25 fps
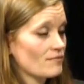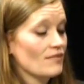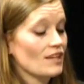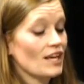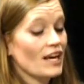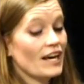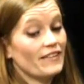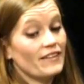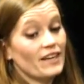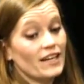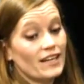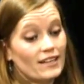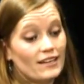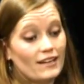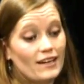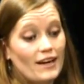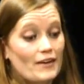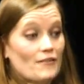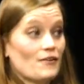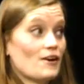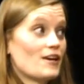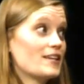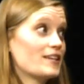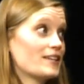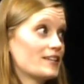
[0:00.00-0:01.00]
And then,
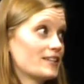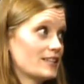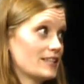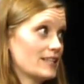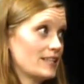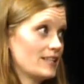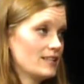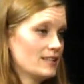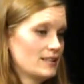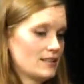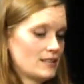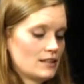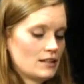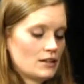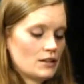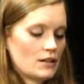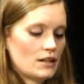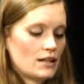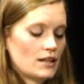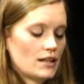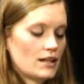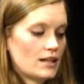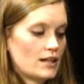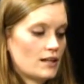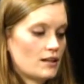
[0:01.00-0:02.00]
ironically,
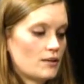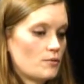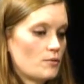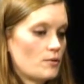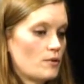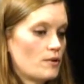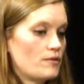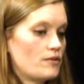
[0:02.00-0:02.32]
uh,